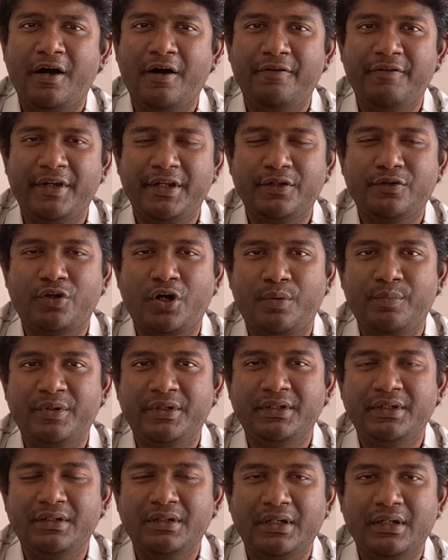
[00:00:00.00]
A very
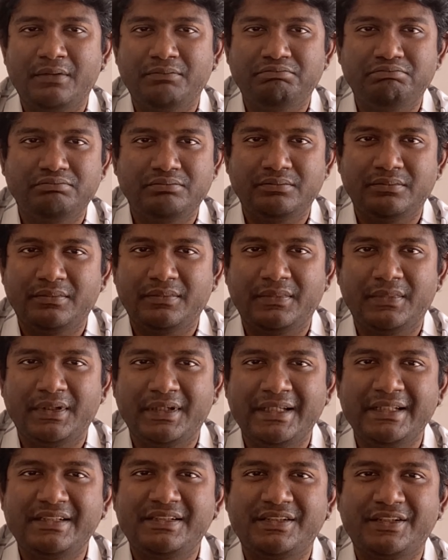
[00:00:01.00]
common
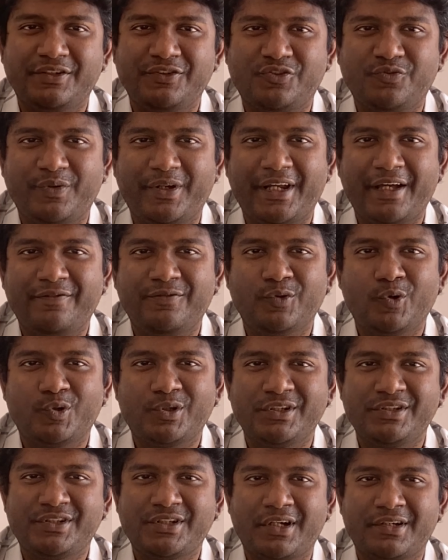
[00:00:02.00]
instance where I have
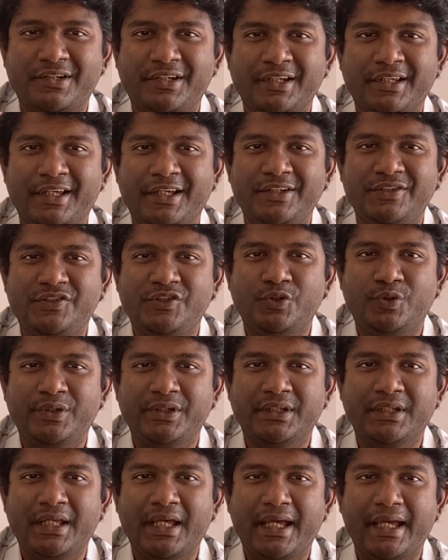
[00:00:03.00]
noticed stuttering is
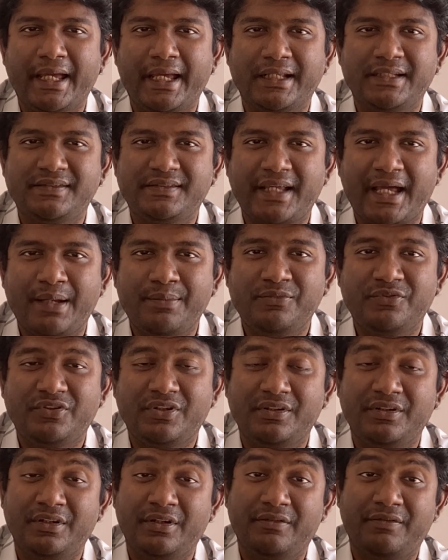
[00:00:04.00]
during exams,
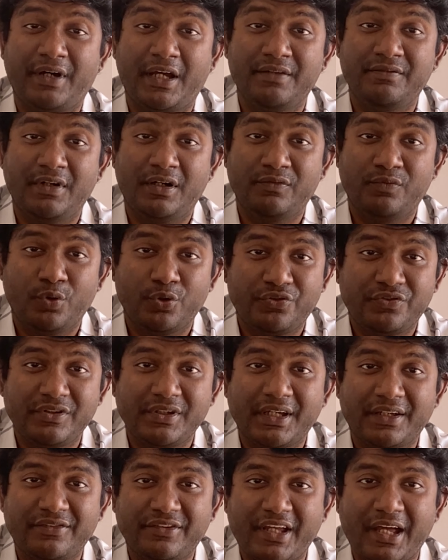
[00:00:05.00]
the Viva VOCE
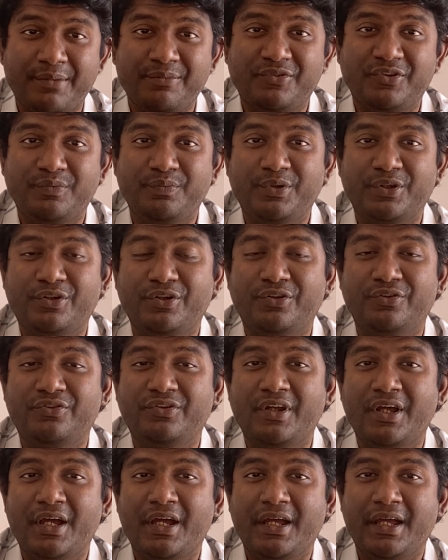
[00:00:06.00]
exams,
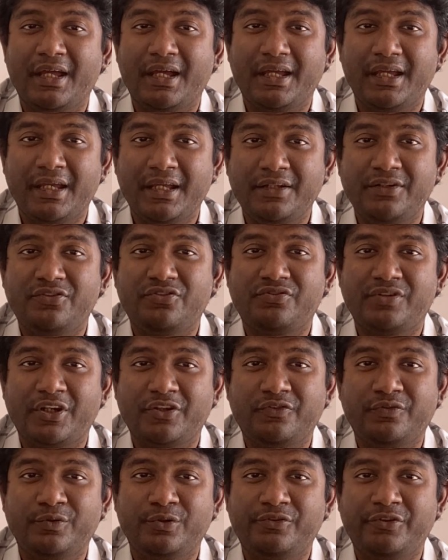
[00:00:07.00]
because in
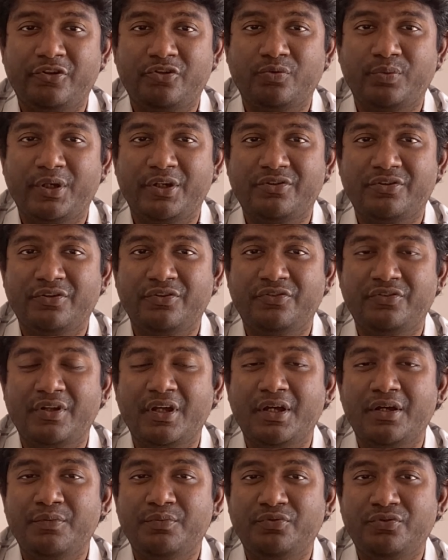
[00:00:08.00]
stressful
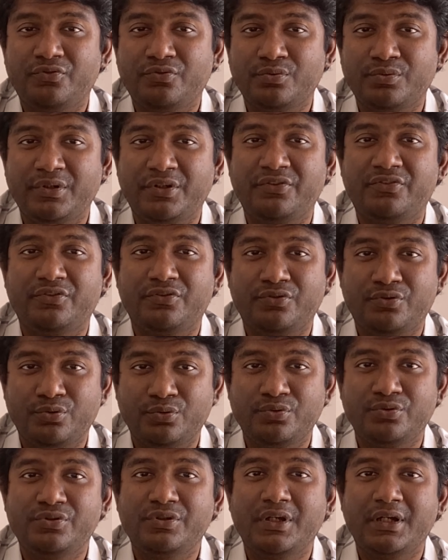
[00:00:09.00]
situations, students
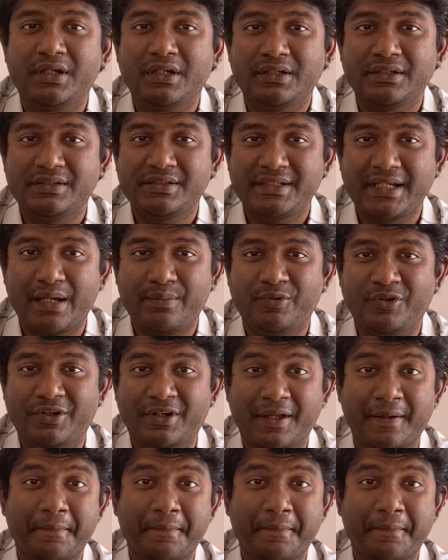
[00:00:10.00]
do stammer.